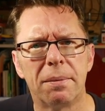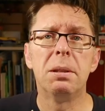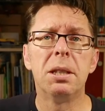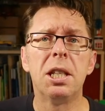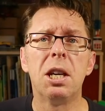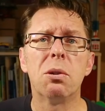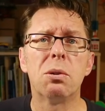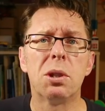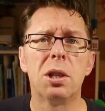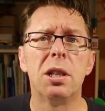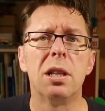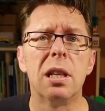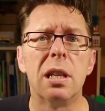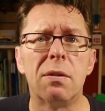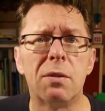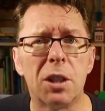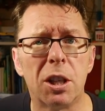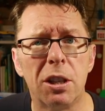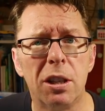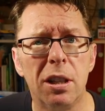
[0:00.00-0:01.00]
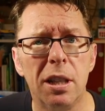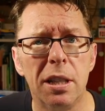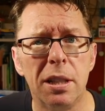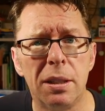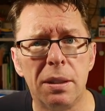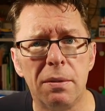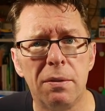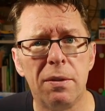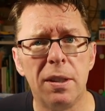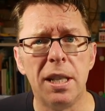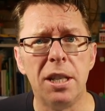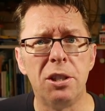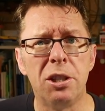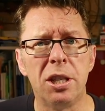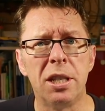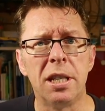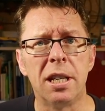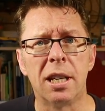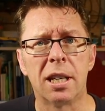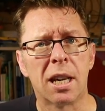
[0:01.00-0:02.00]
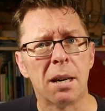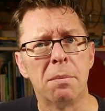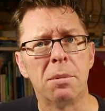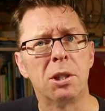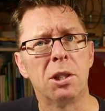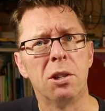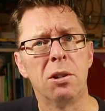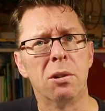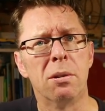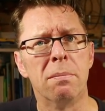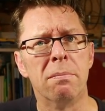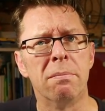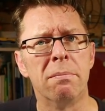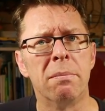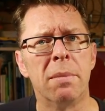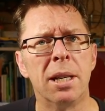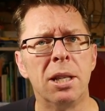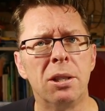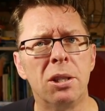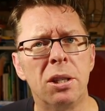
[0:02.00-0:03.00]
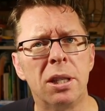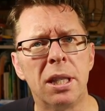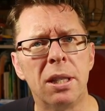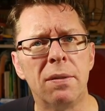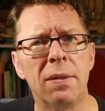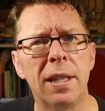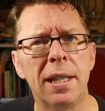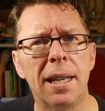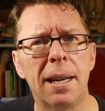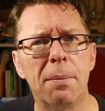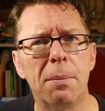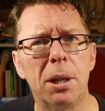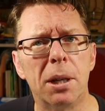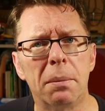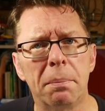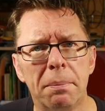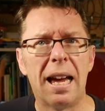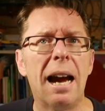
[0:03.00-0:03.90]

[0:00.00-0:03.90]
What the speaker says: The alternative title is Village Idiot Comes Good on Major TV Network.